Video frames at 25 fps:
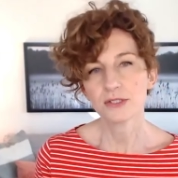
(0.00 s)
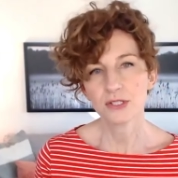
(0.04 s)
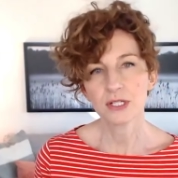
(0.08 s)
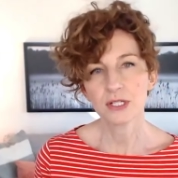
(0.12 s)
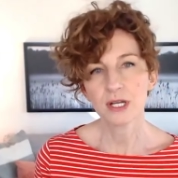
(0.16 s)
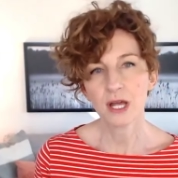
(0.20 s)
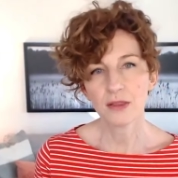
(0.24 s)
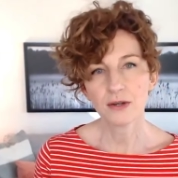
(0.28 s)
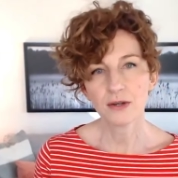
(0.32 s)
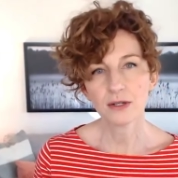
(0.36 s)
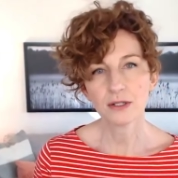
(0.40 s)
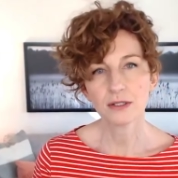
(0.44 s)

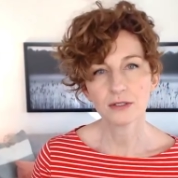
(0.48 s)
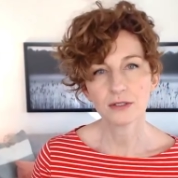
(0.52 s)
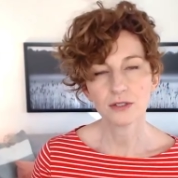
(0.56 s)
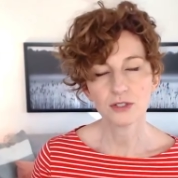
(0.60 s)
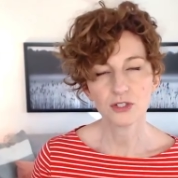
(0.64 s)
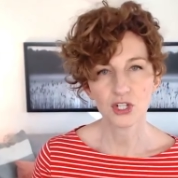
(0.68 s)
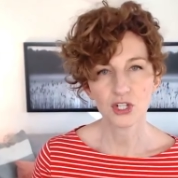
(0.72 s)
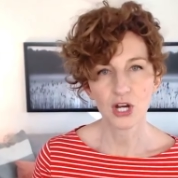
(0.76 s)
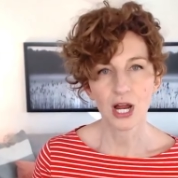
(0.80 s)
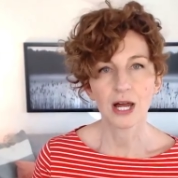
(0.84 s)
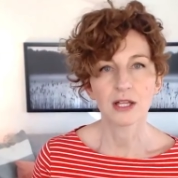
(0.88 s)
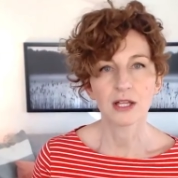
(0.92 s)
another
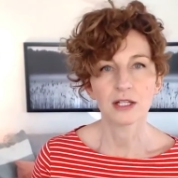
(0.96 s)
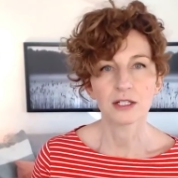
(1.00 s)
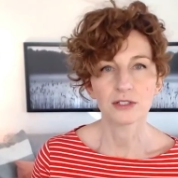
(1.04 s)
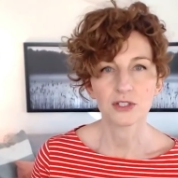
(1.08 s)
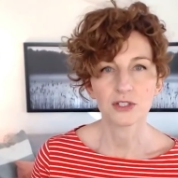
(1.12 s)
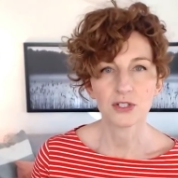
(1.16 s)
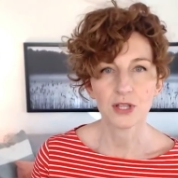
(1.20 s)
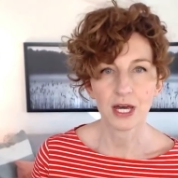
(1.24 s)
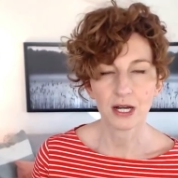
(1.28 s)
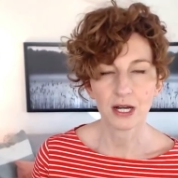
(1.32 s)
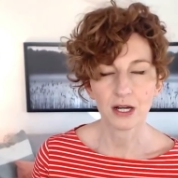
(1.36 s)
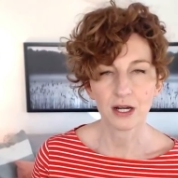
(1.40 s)
challenge
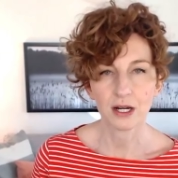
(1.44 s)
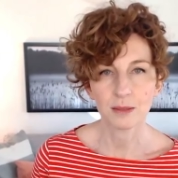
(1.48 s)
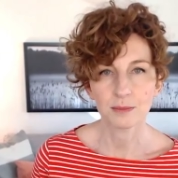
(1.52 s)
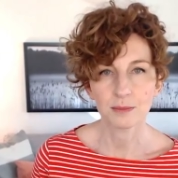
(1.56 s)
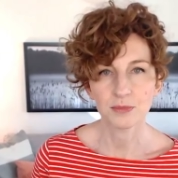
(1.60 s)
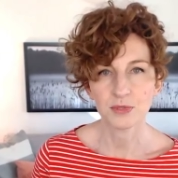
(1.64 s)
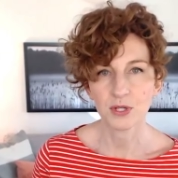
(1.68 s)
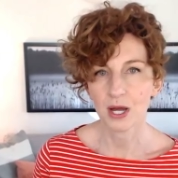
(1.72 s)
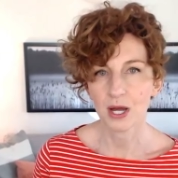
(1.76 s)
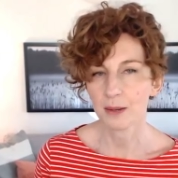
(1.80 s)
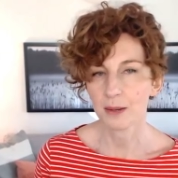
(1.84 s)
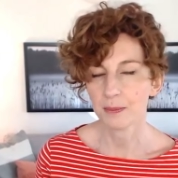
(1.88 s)
that
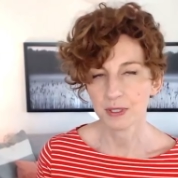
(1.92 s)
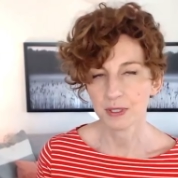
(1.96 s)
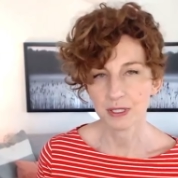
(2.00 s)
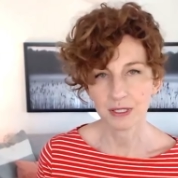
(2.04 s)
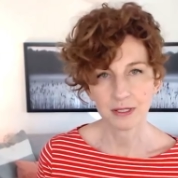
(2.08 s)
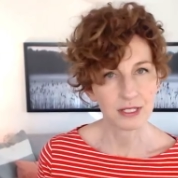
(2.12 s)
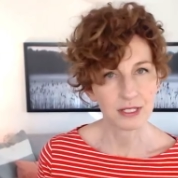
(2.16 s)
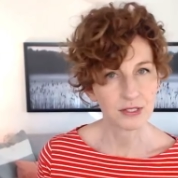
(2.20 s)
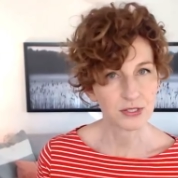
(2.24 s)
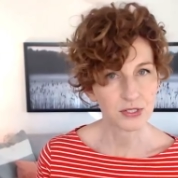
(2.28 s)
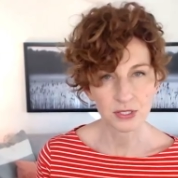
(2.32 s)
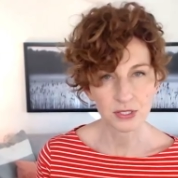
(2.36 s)
comes up, and
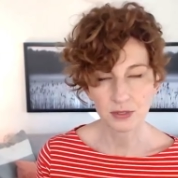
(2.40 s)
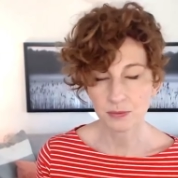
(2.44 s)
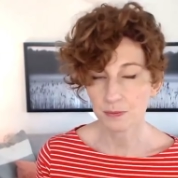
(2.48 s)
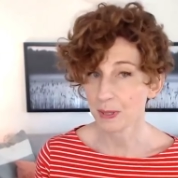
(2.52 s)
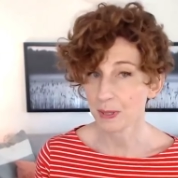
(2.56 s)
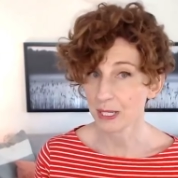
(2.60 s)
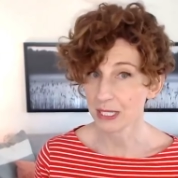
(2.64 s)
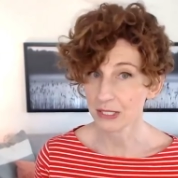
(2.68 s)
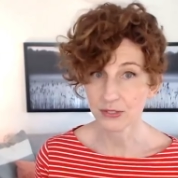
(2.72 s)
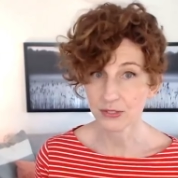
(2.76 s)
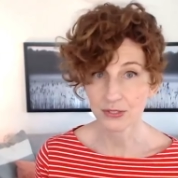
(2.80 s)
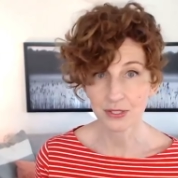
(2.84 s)
this is
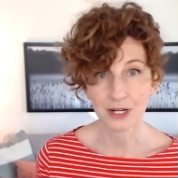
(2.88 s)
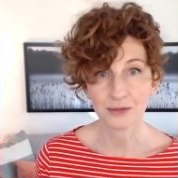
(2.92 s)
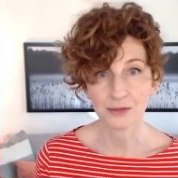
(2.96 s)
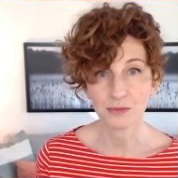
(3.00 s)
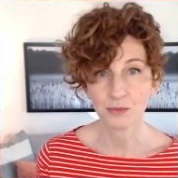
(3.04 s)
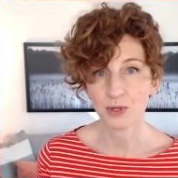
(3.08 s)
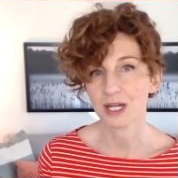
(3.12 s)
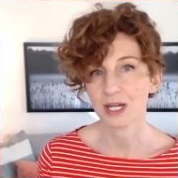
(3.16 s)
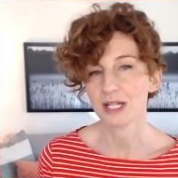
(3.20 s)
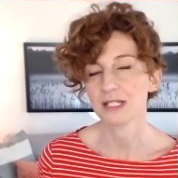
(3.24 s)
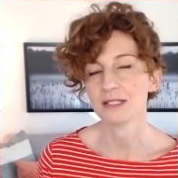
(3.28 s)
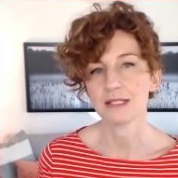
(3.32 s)
based on
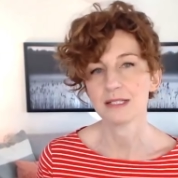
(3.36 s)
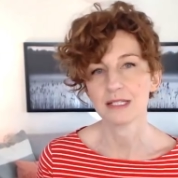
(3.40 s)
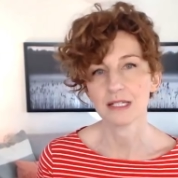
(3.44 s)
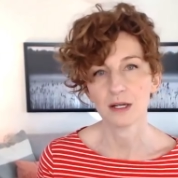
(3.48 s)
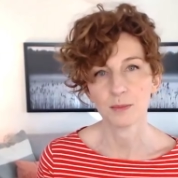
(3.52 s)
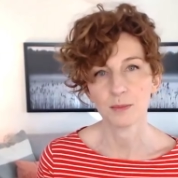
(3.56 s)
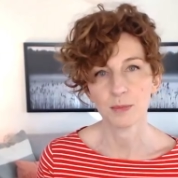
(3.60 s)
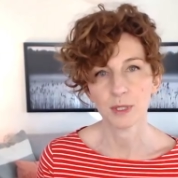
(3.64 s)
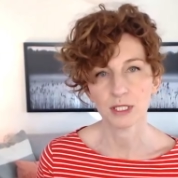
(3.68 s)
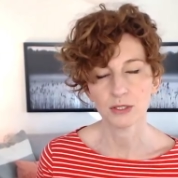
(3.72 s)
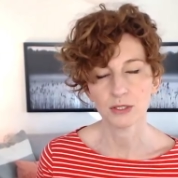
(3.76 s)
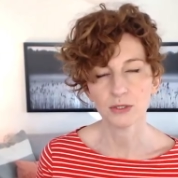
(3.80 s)
what I see on
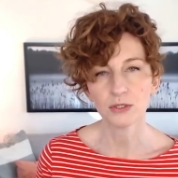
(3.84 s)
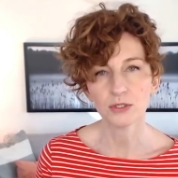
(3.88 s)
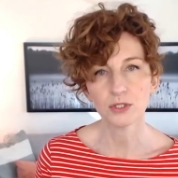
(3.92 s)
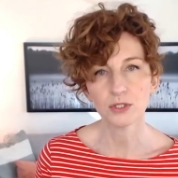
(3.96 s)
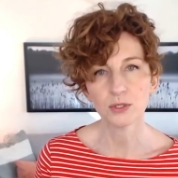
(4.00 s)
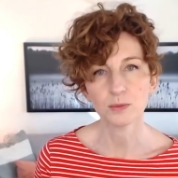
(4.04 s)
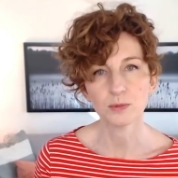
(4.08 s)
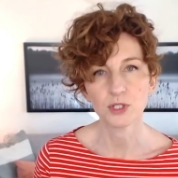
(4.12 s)
my YouTube